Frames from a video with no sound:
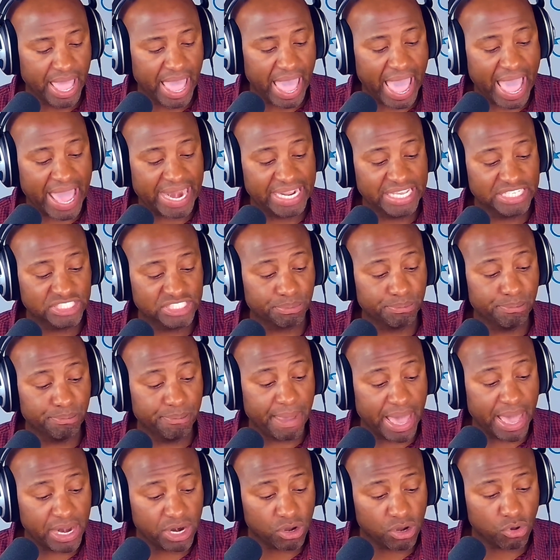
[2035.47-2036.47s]
had his
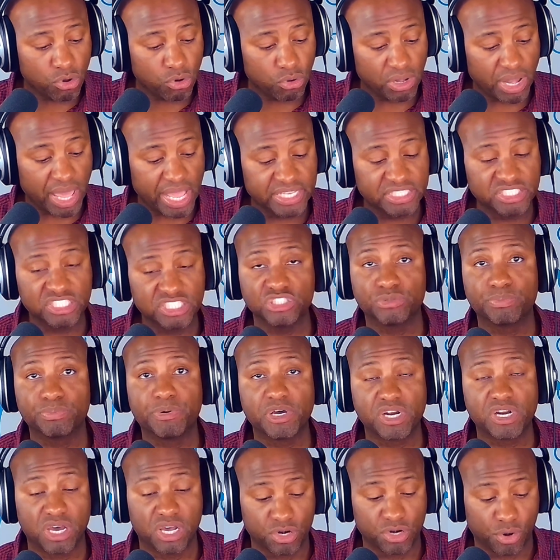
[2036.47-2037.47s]
medical license
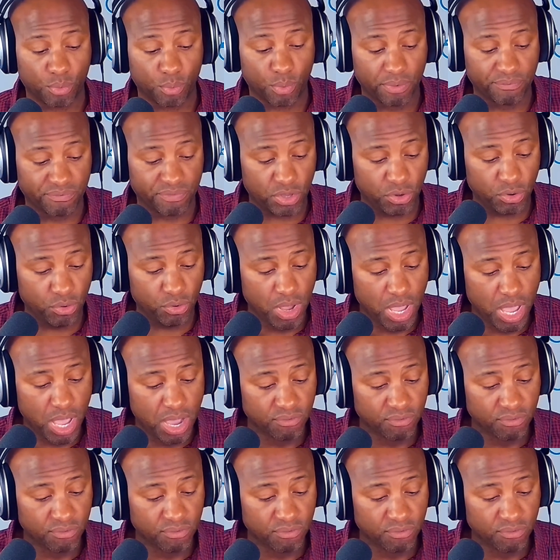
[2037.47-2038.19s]
put under review